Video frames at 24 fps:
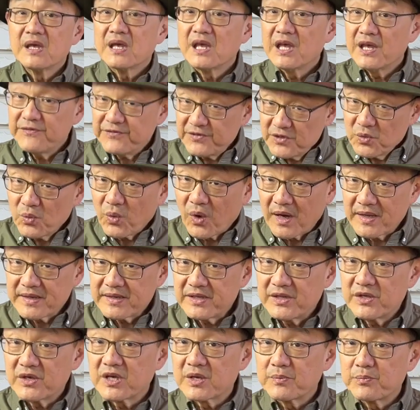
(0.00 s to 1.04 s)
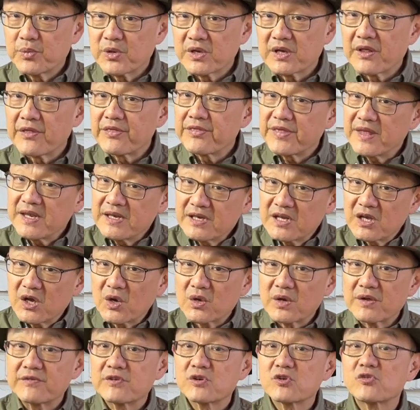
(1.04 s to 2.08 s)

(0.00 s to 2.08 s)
If you want, you can put a thin coat of